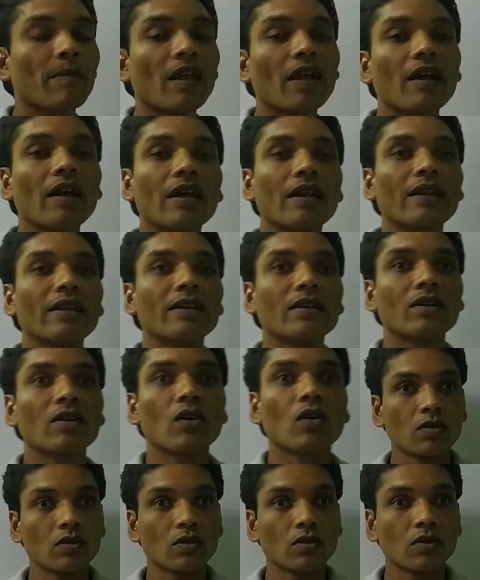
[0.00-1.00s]
current.
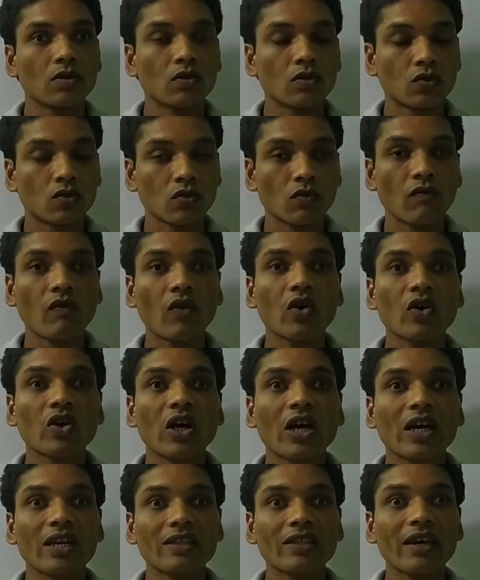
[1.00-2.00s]
So what
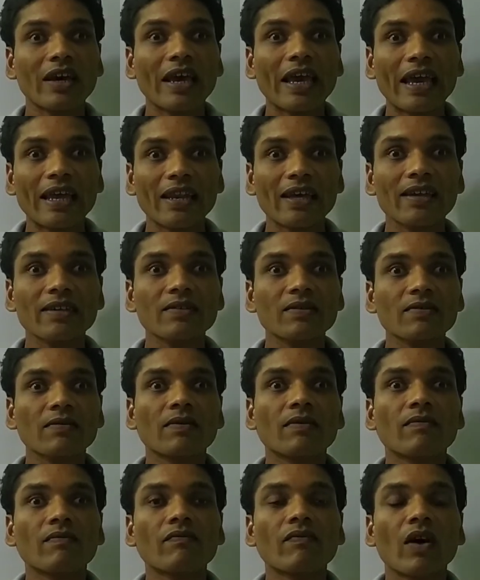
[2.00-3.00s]
are the errors
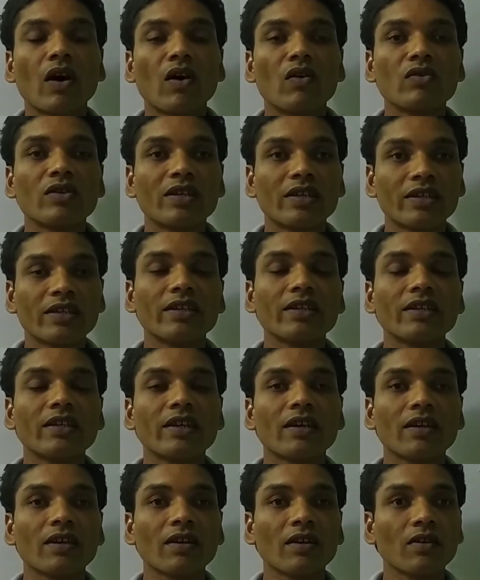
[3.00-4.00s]
founded
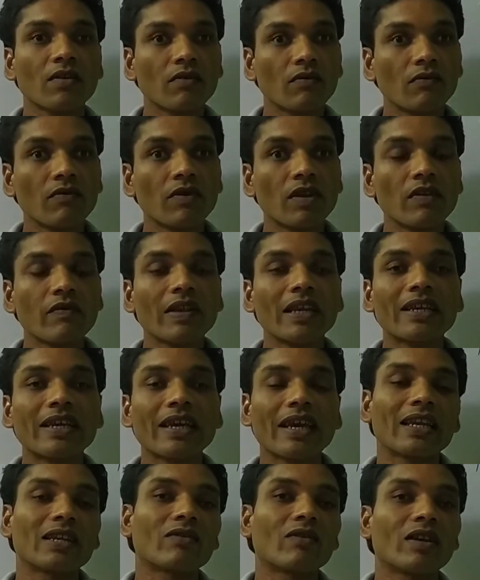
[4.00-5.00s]
here? We will
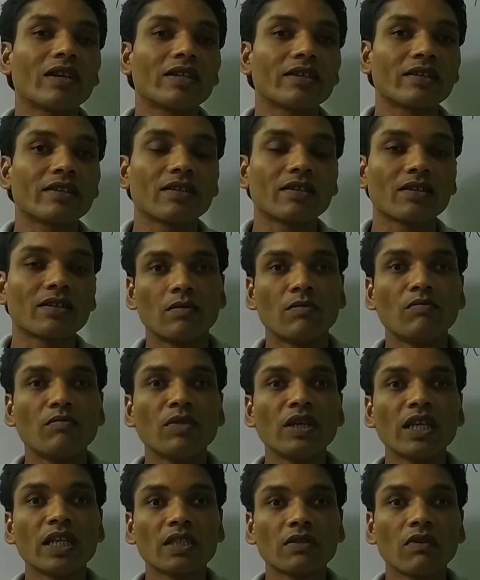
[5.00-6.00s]
calculate.
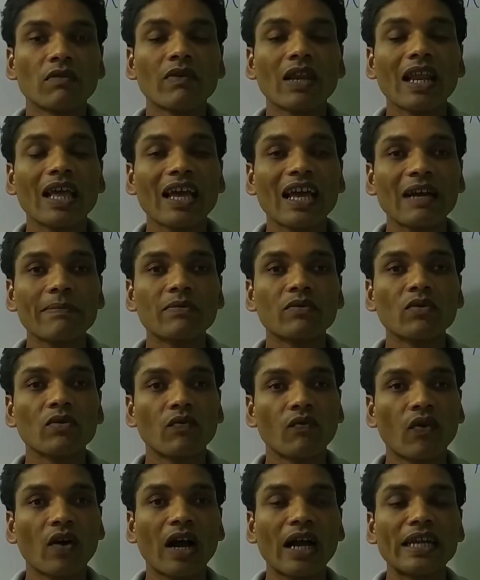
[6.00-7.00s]
Means we will have to
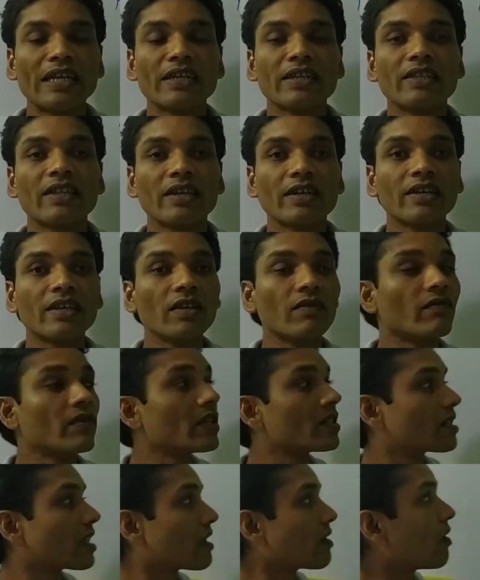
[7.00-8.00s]
find the
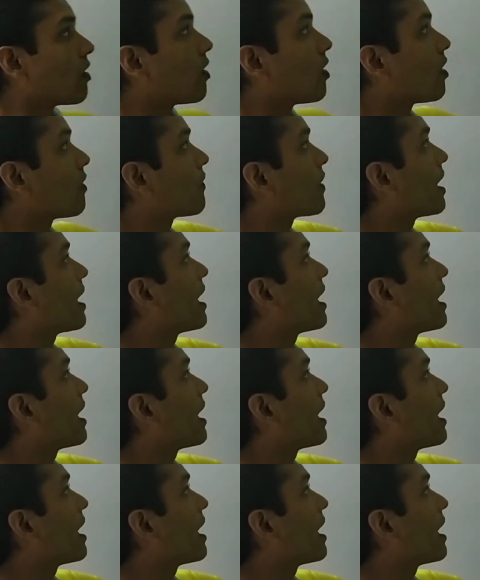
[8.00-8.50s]
division of